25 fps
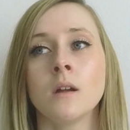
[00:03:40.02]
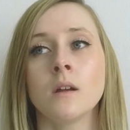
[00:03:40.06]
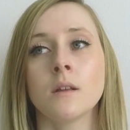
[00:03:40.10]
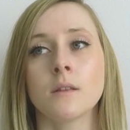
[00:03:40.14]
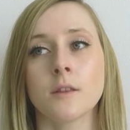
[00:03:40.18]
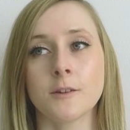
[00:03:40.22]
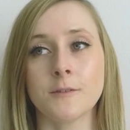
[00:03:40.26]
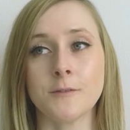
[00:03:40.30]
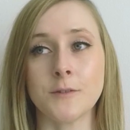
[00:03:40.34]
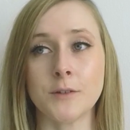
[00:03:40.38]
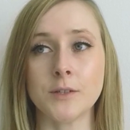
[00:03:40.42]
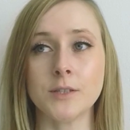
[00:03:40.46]

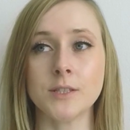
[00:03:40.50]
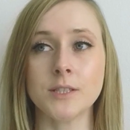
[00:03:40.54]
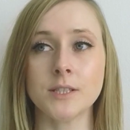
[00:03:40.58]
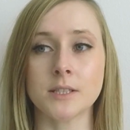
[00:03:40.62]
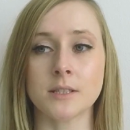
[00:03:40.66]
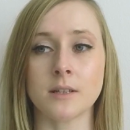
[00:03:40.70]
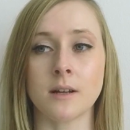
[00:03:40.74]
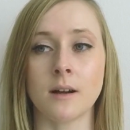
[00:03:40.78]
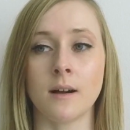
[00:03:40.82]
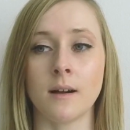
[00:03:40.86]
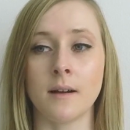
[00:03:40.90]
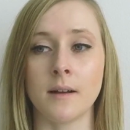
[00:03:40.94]
The first
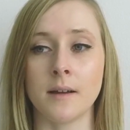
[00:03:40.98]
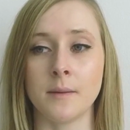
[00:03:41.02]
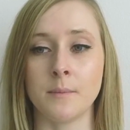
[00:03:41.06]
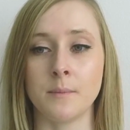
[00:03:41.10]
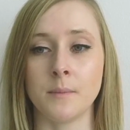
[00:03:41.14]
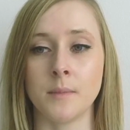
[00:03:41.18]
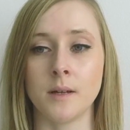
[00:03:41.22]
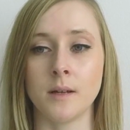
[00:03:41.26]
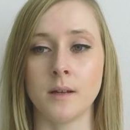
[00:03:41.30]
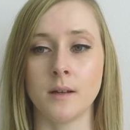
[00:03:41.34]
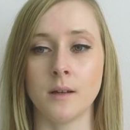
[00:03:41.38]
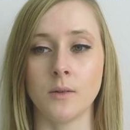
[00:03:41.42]

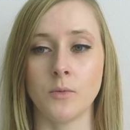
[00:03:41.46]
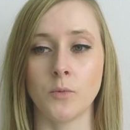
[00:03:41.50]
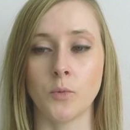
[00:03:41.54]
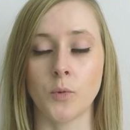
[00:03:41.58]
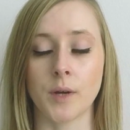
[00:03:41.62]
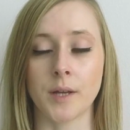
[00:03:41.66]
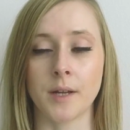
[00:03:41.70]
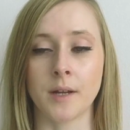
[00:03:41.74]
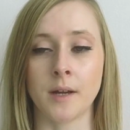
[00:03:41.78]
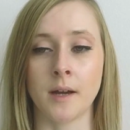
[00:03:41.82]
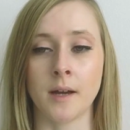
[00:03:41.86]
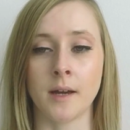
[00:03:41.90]
time
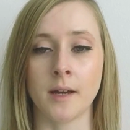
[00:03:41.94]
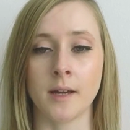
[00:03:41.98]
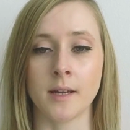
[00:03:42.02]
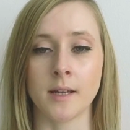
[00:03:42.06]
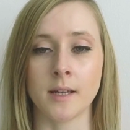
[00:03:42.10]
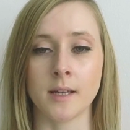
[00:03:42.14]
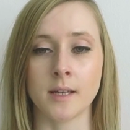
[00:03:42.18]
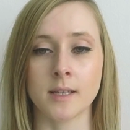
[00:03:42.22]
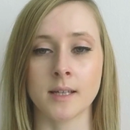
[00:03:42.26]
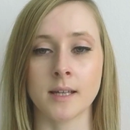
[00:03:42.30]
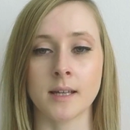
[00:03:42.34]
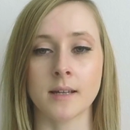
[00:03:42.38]
when
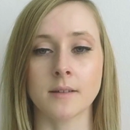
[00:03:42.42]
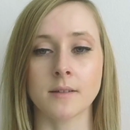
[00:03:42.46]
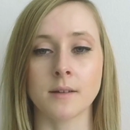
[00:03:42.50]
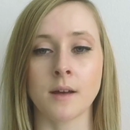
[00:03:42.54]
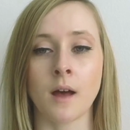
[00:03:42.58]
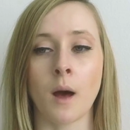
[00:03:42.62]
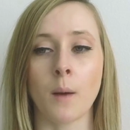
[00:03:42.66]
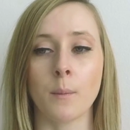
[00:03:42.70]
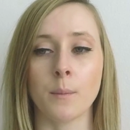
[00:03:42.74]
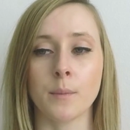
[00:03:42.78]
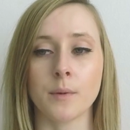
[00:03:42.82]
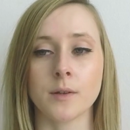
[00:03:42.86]
I kicked
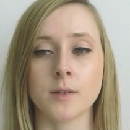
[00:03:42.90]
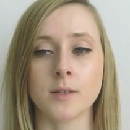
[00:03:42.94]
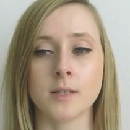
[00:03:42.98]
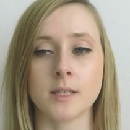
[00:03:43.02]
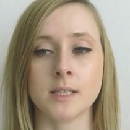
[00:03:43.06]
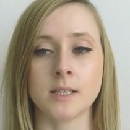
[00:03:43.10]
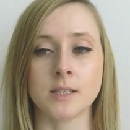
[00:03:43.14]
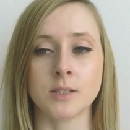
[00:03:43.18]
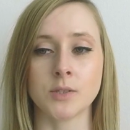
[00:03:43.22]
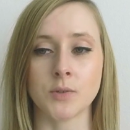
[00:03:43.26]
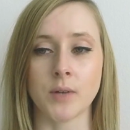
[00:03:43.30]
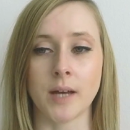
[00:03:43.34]
up
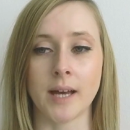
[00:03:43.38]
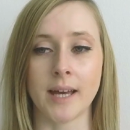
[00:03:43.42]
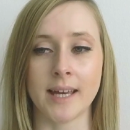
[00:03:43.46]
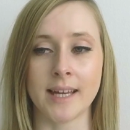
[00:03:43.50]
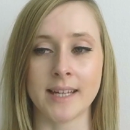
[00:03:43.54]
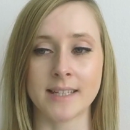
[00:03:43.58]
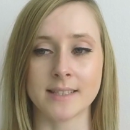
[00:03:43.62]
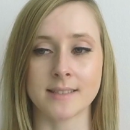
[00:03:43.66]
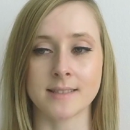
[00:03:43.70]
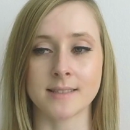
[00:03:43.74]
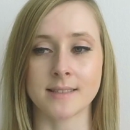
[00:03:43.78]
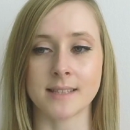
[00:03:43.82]
into a
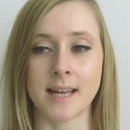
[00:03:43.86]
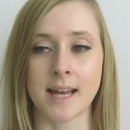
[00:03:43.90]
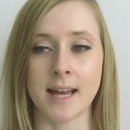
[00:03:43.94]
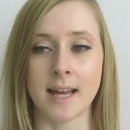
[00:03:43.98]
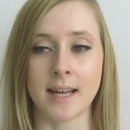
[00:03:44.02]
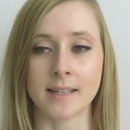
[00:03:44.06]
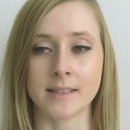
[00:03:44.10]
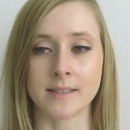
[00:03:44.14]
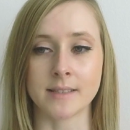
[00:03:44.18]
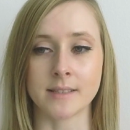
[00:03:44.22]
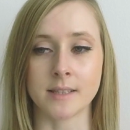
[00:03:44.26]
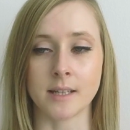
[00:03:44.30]

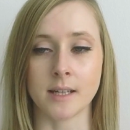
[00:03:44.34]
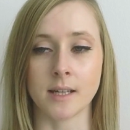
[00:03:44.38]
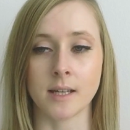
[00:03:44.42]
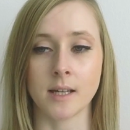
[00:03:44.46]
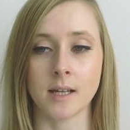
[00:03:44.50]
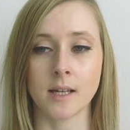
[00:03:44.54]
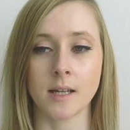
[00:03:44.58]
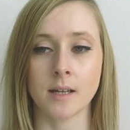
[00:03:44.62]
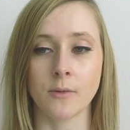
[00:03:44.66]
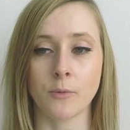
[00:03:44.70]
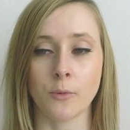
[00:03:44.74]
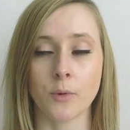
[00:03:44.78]
headstand
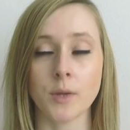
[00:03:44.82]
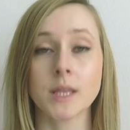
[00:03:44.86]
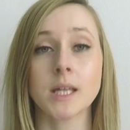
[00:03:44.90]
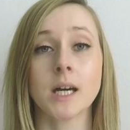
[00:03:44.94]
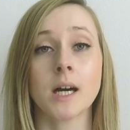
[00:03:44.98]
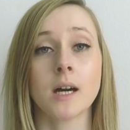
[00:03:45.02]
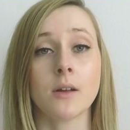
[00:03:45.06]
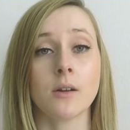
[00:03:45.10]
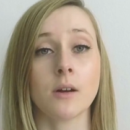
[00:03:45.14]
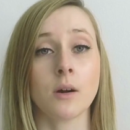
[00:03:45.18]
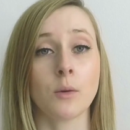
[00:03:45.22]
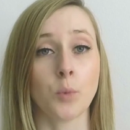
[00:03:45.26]

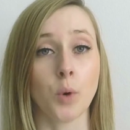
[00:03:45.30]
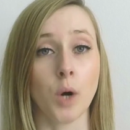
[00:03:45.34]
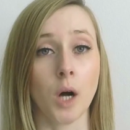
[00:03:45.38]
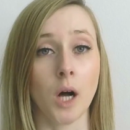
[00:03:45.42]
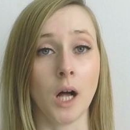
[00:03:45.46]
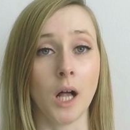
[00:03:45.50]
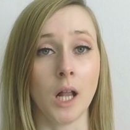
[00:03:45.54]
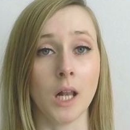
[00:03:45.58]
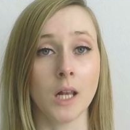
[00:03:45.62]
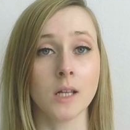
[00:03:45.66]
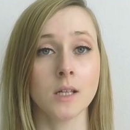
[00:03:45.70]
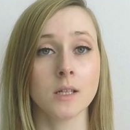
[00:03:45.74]
without a
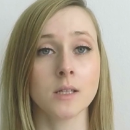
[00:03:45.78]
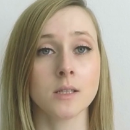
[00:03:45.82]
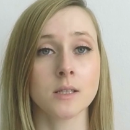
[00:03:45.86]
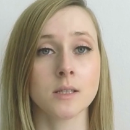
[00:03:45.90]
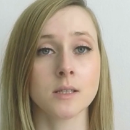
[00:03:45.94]
wall